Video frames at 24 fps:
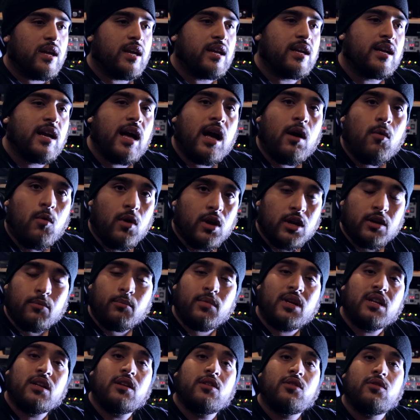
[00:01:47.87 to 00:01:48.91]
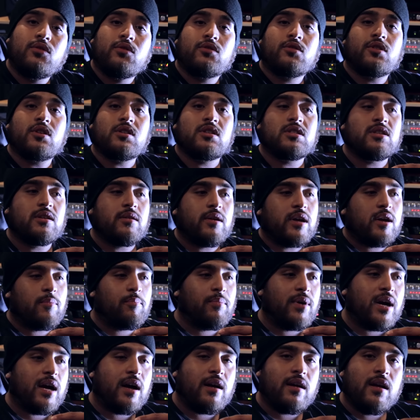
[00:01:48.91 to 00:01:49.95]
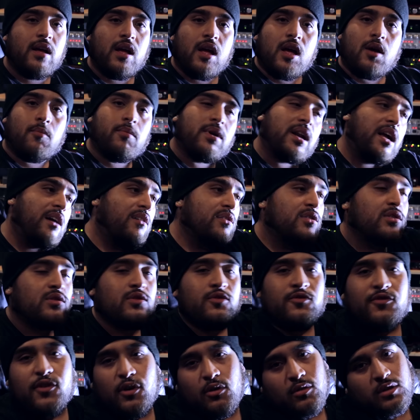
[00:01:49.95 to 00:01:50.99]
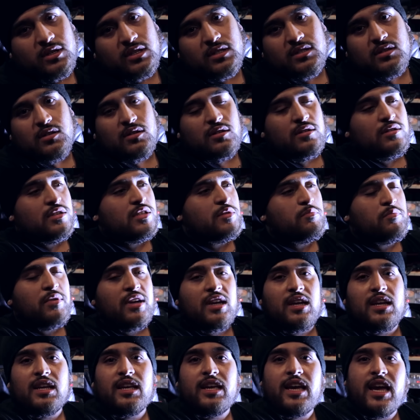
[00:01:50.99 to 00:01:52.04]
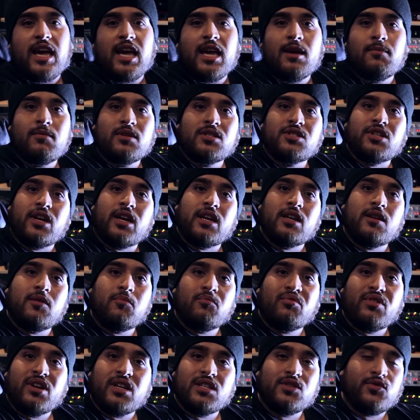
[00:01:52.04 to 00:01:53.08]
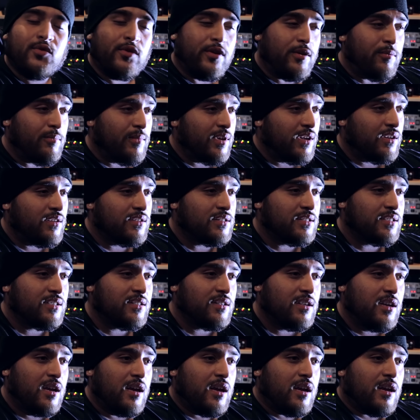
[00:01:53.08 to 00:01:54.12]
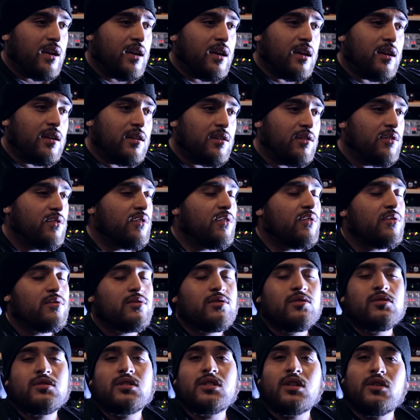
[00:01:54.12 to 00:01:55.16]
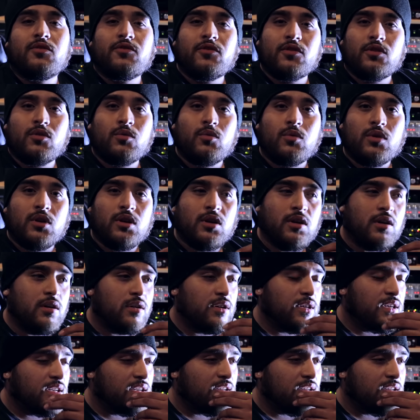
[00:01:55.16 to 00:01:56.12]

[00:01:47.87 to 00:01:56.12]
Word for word: And God wanted me to do Christian hip hop, but I was too focused on spitting game and trying to impress females and, and you know, do stuff for the world.